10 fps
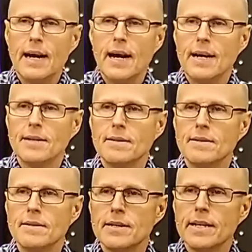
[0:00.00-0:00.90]

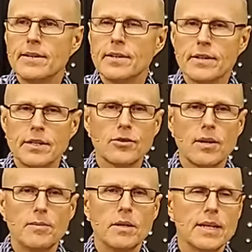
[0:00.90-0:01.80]
uh, they're, they're in
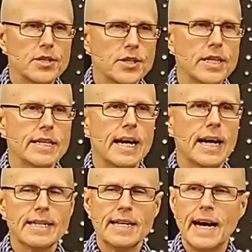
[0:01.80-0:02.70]
trouble, they seek
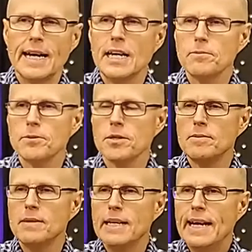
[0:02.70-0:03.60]
God, God helps
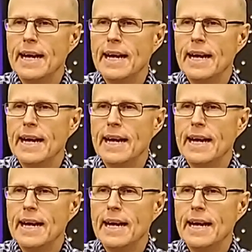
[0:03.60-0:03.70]
them,